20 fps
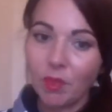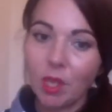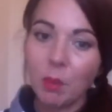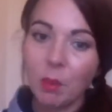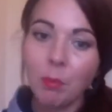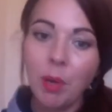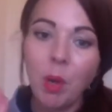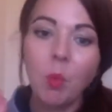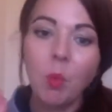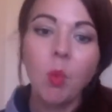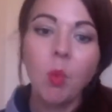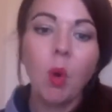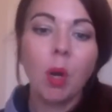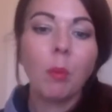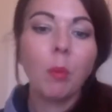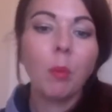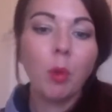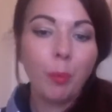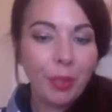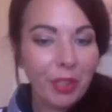but
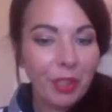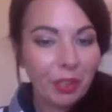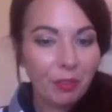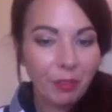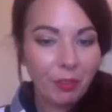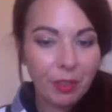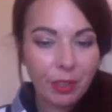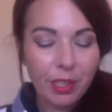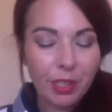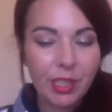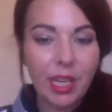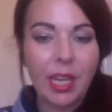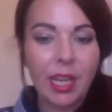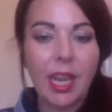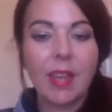warm will be good for your skin,